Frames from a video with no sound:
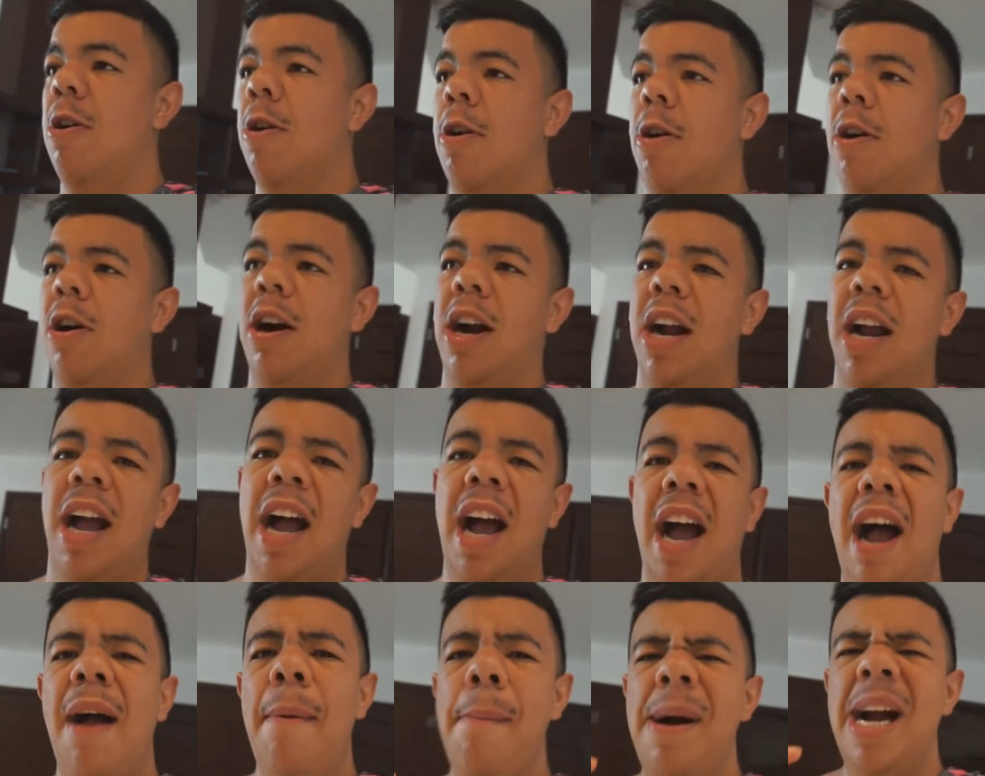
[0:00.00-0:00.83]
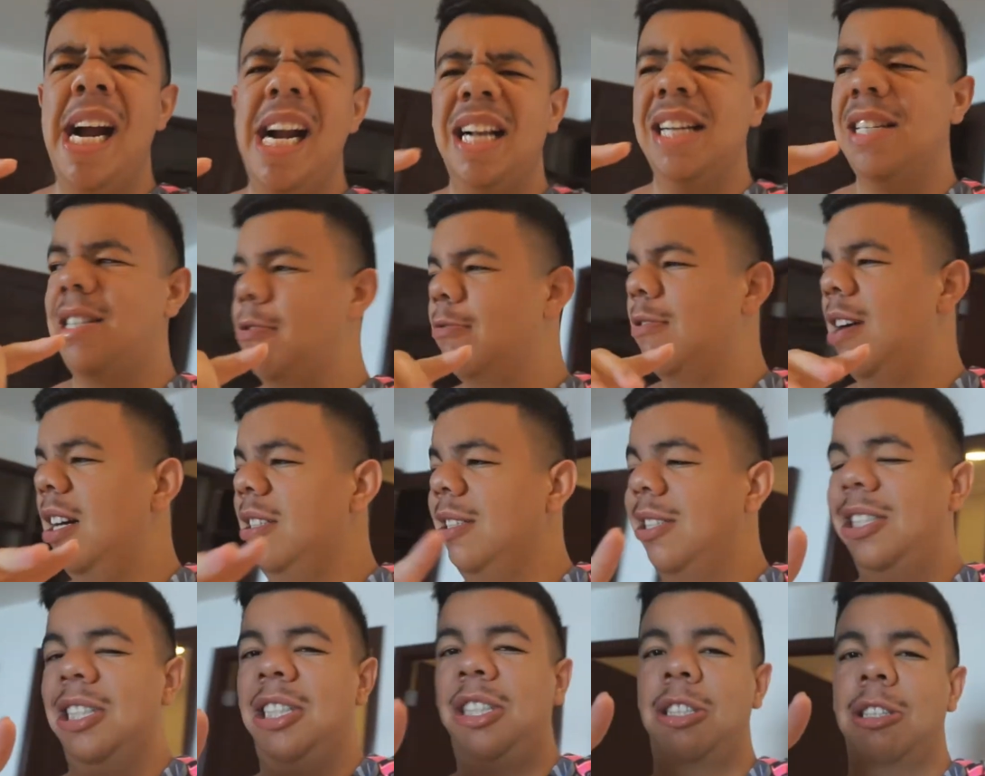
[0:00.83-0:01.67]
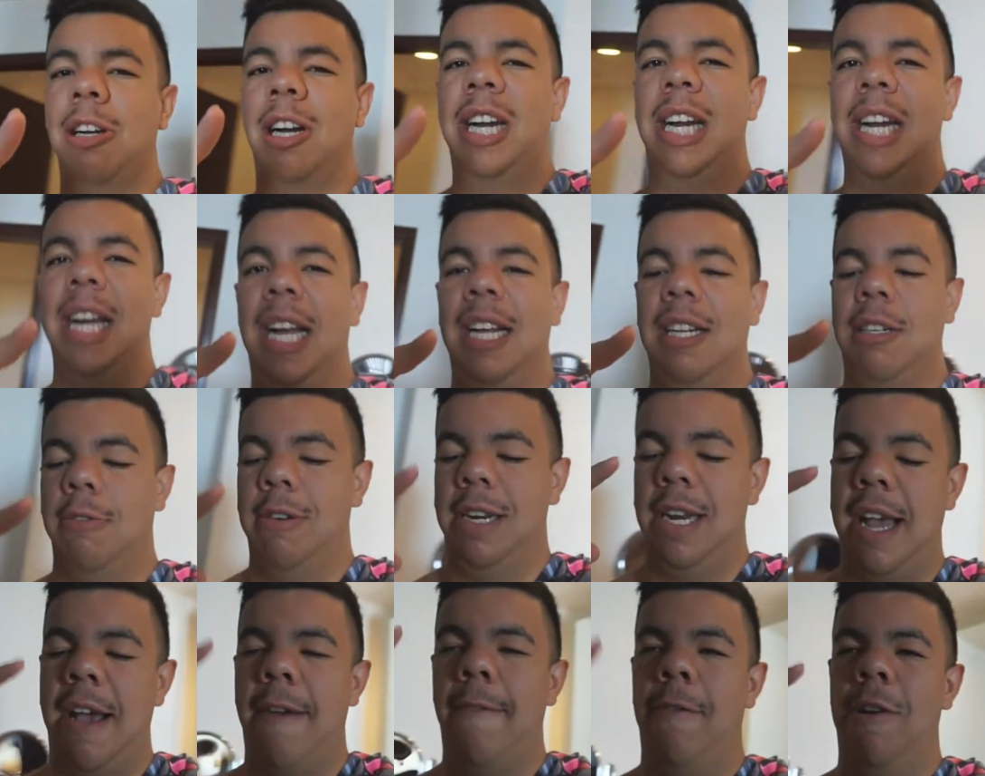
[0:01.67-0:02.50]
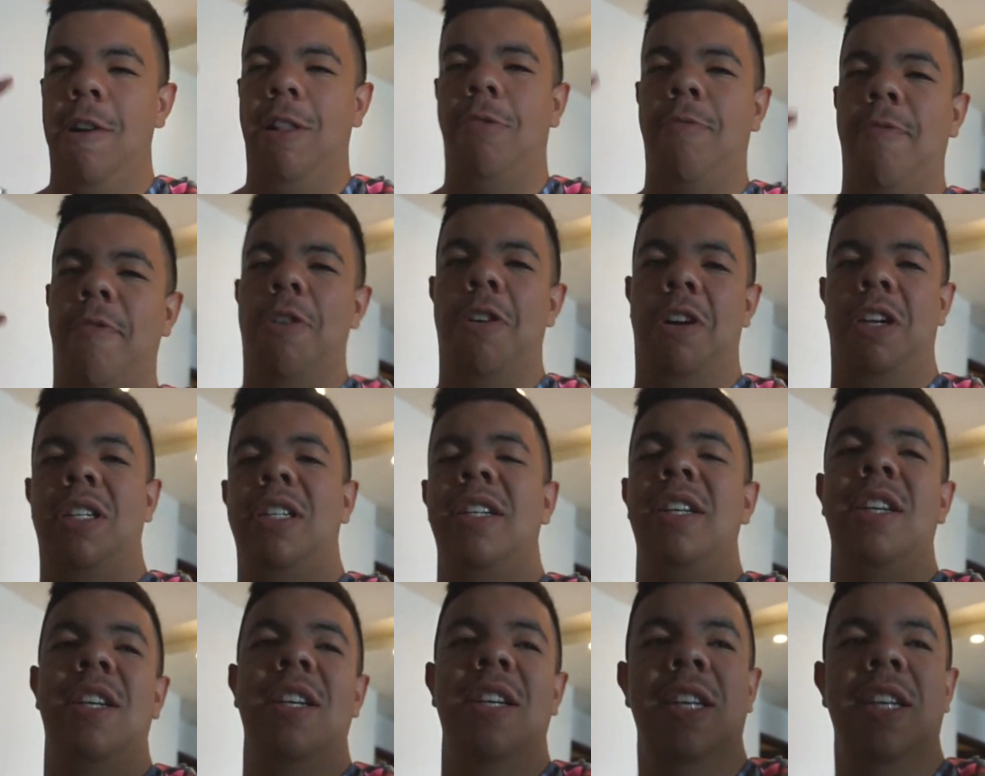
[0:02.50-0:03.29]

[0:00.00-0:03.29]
Or I might as well just show you guys when I'm with Forrest.